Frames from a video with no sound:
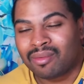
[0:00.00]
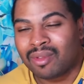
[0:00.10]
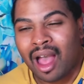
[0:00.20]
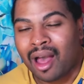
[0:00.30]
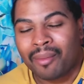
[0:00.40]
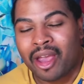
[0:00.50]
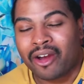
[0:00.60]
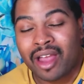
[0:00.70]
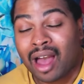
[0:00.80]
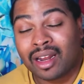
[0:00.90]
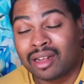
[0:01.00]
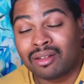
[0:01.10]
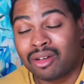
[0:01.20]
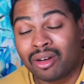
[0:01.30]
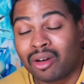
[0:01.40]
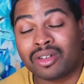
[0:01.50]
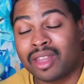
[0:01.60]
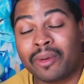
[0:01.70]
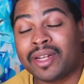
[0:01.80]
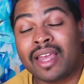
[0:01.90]
Ariana took, or
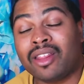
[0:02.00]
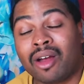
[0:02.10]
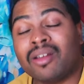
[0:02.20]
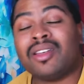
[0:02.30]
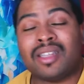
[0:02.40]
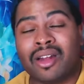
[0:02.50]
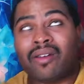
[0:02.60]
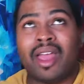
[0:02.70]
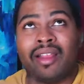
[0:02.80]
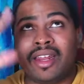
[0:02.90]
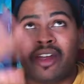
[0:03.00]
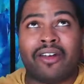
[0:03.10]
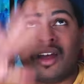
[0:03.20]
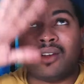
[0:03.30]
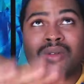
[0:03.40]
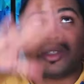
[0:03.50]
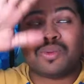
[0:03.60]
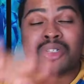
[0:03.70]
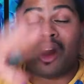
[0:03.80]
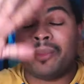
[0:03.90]
they were taking the, because I know Kelly and Ariana would
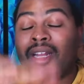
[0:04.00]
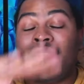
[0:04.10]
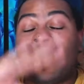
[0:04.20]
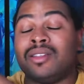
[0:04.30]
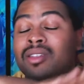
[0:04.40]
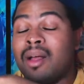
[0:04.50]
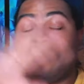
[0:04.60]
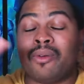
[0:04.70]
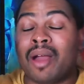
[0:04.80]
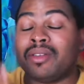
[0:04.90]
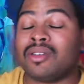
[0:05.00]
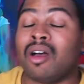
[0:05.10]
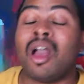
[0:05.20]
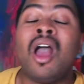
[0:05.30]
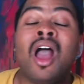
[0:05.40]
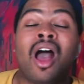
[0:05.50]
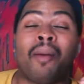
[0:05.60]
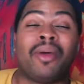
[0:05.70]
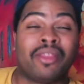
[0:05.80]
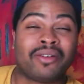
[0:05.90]
switch harmony lines throughout the song,
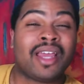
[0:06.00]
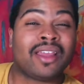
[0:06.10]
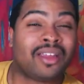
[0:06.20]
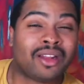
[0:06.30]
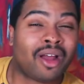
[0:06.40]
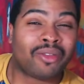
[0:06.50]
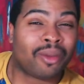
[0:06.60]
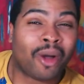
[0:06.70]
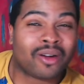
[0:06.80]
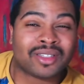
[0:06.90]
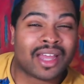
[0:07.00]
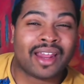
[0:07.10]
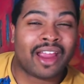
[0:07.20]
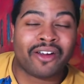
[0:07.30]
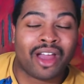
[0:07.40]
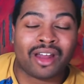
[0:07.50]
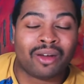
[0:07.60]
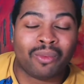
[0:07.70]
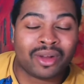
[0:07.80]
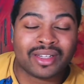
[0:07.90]
but they're taking, you know, the parts that
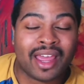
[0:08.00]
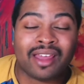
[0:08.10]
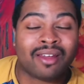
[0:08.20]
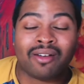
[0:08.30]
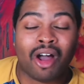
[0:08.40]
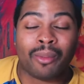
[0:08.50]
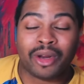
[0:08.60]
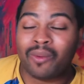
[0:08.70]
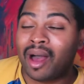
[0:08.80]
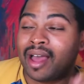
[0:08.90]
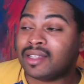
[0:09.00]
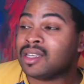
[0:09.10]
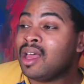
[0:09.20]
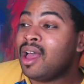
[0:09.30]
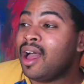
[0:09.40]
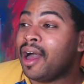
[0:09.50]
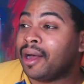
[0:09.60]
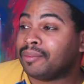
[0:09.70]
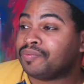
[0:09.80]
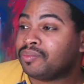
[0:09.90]
Ariana would take harmony wise
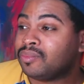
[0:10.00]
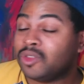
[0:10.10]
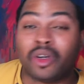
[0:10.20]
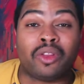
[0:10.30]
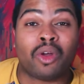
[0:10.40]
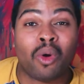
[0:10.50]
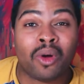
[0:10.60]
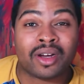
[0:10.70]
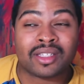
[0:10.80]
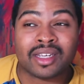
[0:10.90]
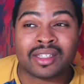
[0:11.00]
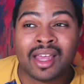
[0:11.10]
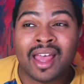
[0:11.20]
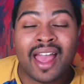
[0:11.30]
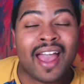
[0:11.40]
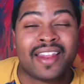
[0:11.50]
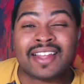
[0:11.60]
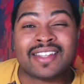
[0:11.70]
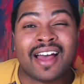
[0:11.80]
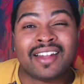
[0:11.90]
during the choruses, and it
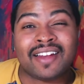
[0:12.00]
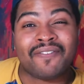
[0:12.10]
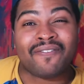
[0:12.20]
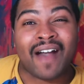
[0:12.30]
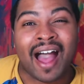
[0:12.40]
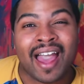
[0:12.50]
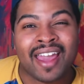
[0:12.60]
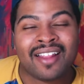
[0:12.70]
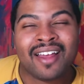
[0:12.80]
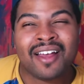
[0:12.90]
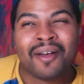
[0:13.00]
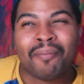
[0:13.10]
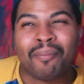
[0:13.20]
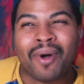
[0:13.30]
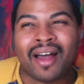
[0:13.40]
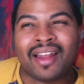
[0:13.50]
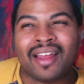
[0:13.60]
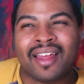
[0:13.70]
sounded fine, but